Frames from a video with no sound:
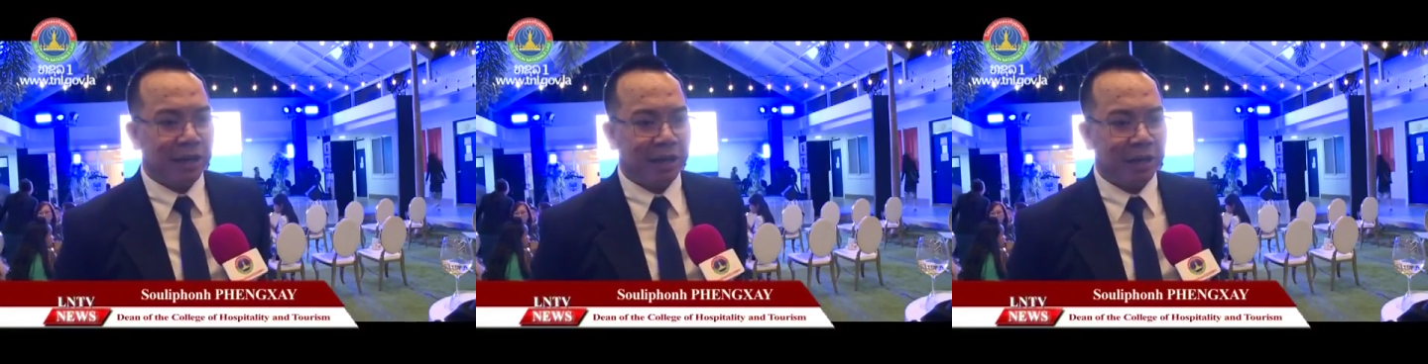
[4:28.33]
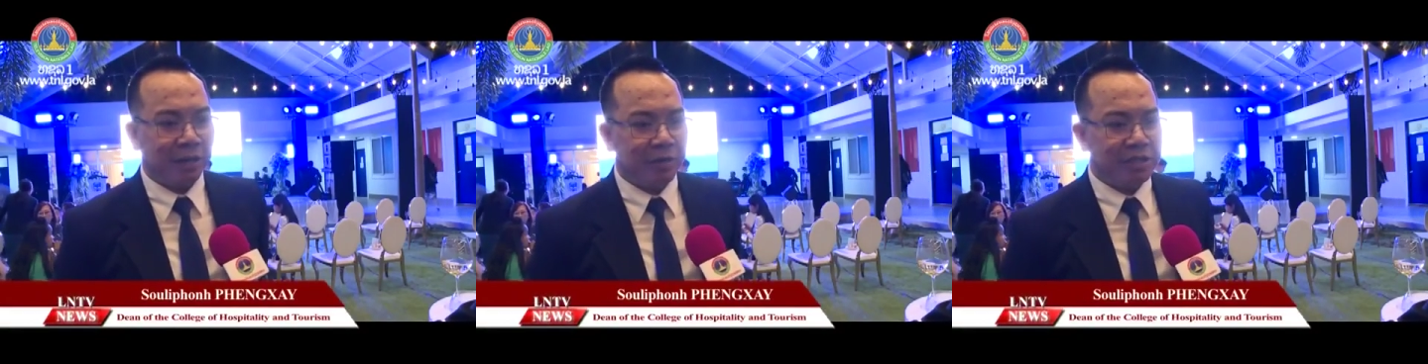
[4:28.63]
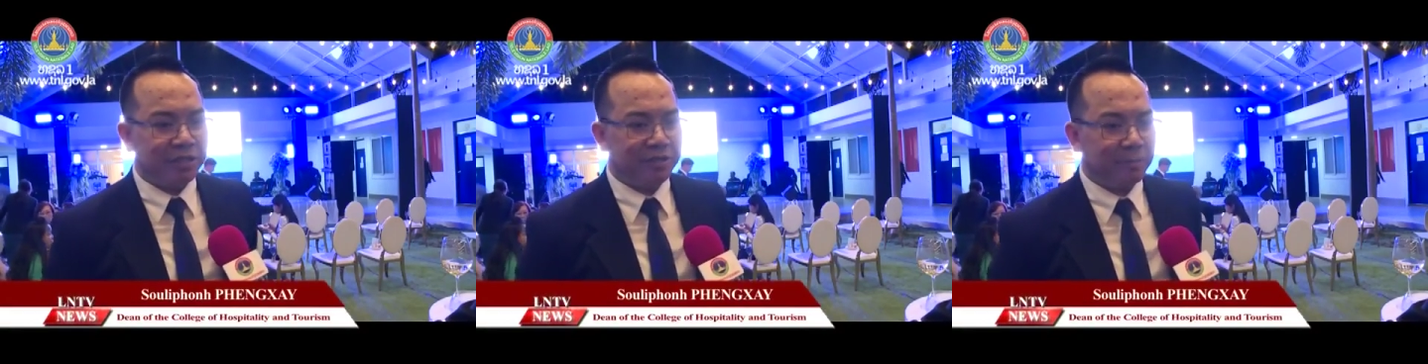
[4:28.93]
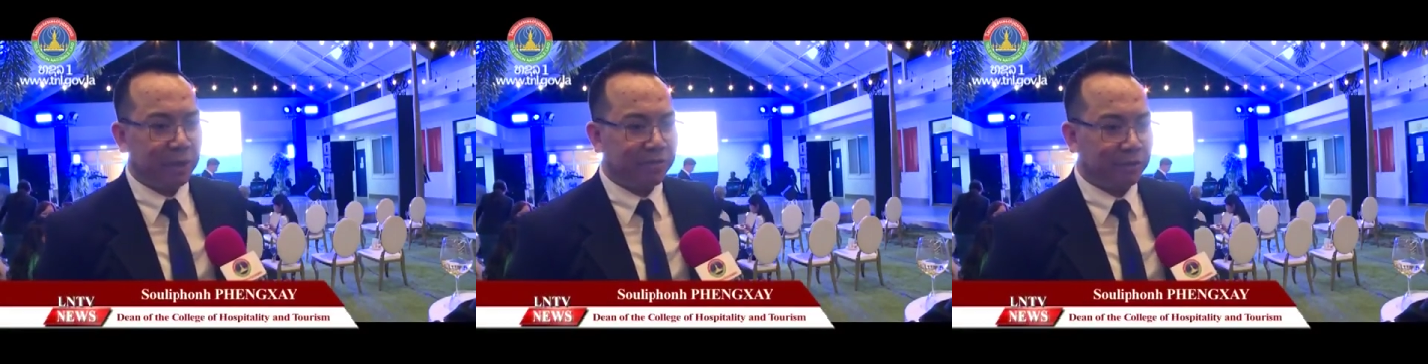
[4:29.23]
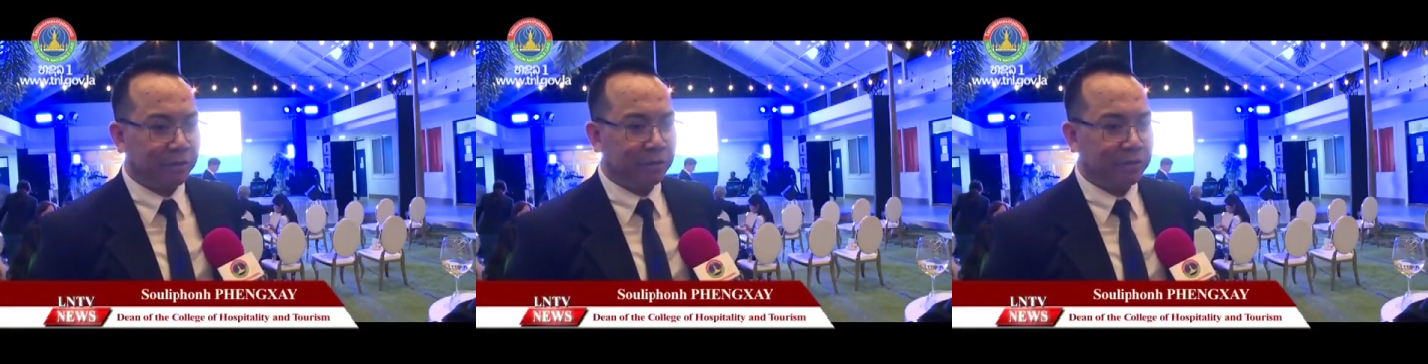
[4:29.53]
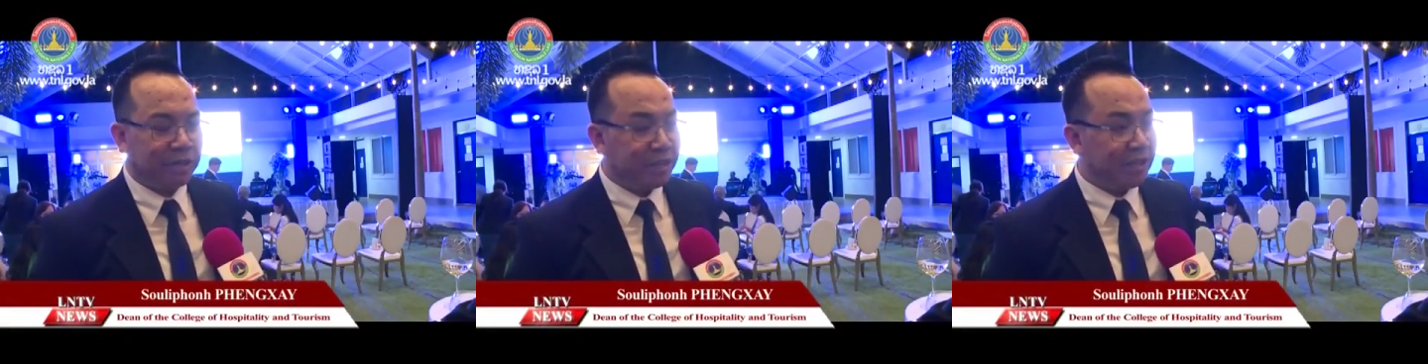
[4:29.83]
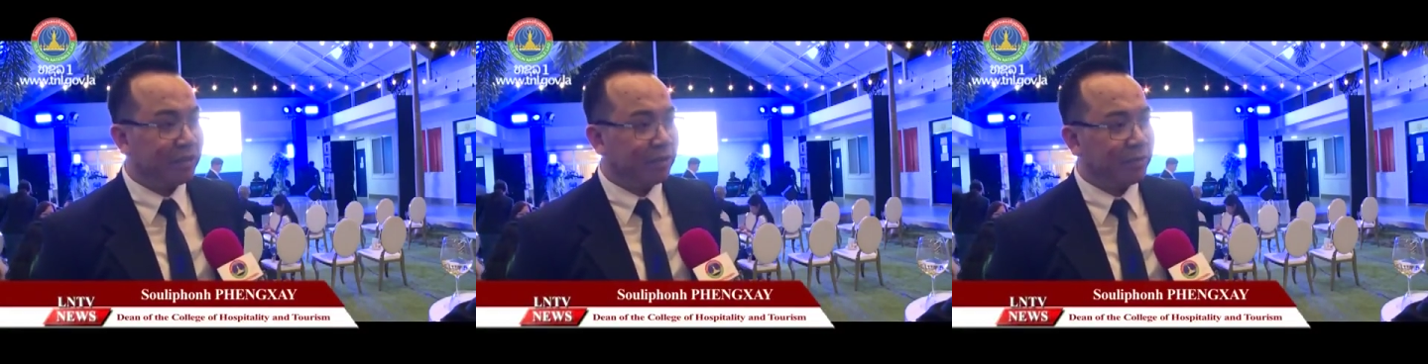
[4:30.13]
uh, which is based on the
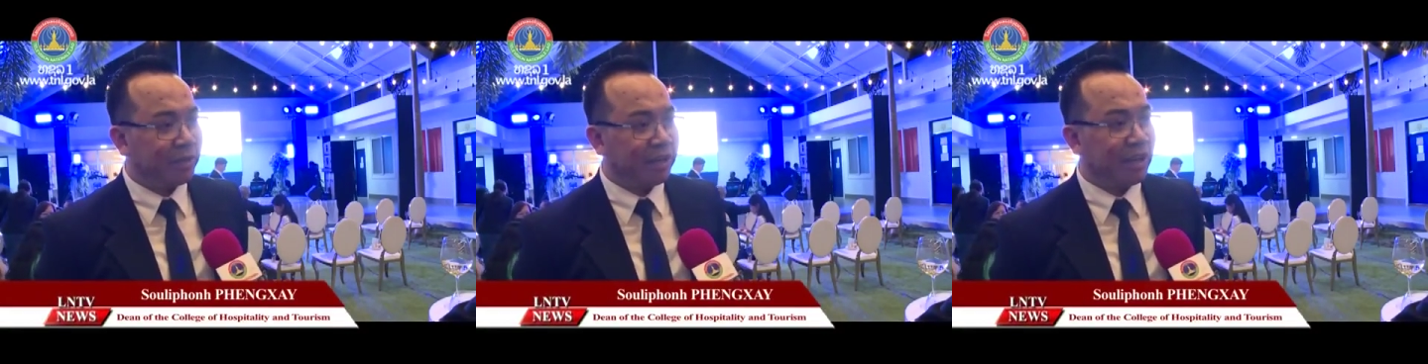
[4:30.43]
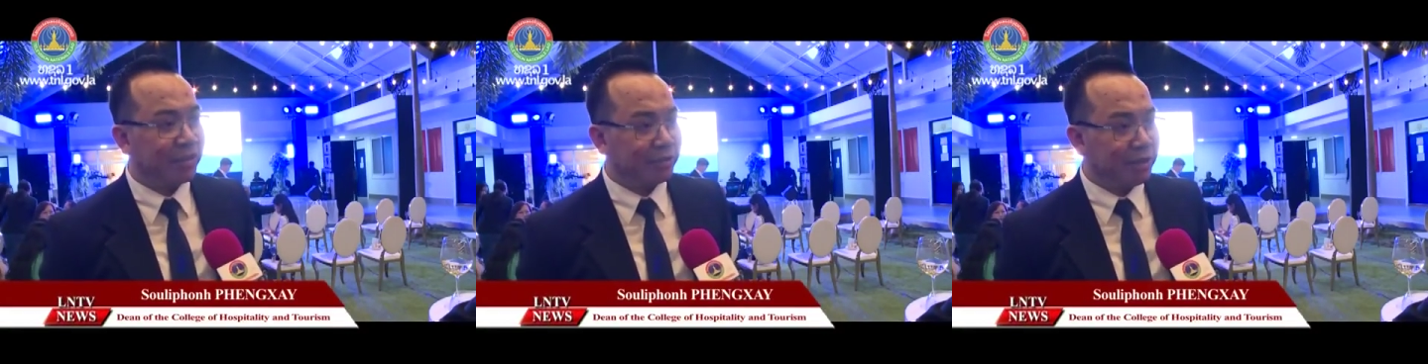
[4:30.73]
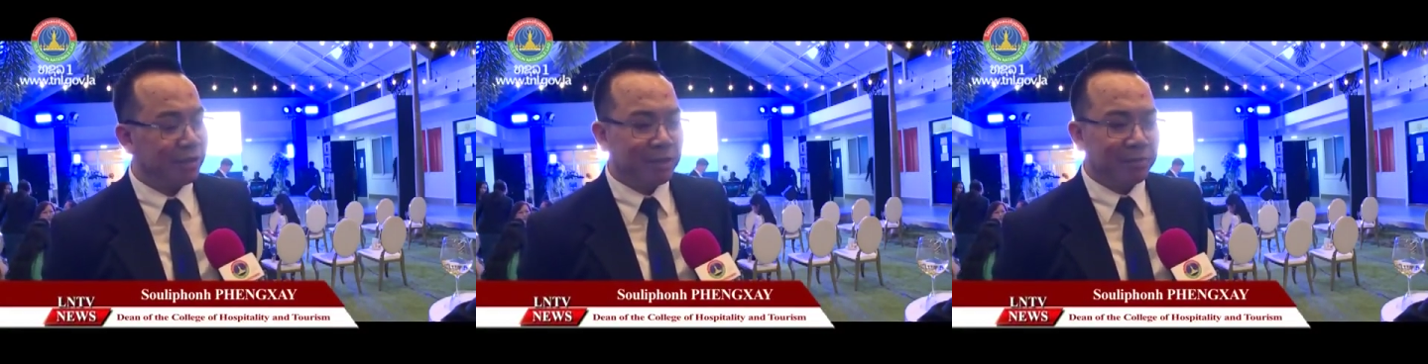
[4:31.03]
need of the industry,